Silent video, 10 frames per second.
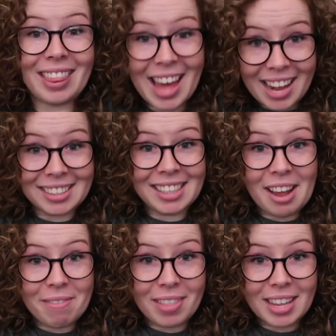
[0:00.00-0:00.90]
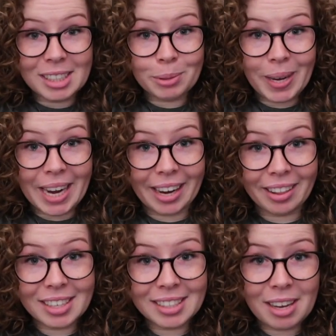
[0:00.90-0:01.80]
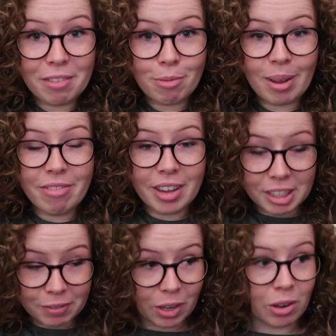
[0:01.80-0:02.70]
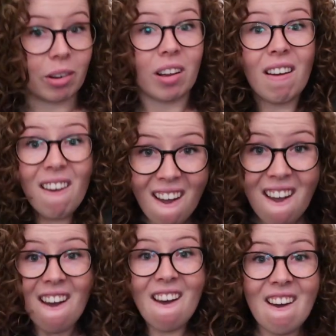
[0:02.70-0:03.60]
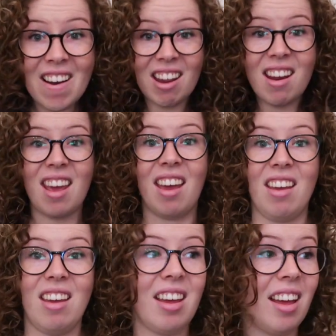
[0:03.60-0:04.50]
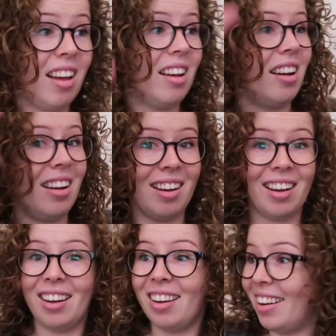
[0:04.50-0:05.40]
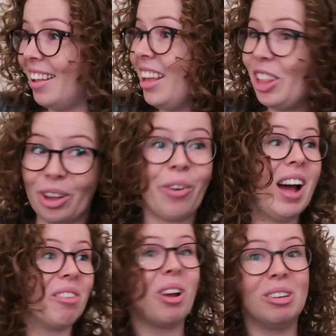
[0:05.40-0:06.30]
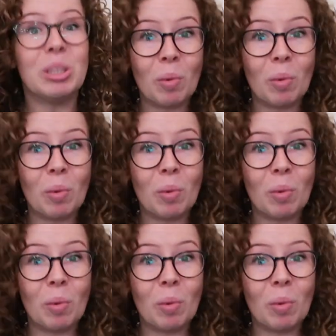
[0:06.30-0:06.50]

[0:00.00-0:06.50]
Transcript: That's it for this week. That's it for my first vlog. Did it. The crowd goes